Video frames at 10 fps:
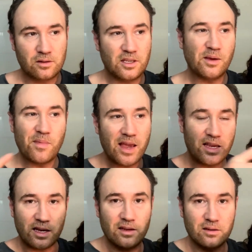You
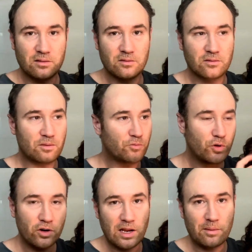make it,
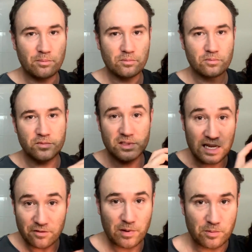put it up,
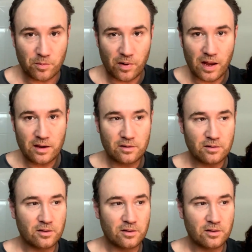see if people buy it.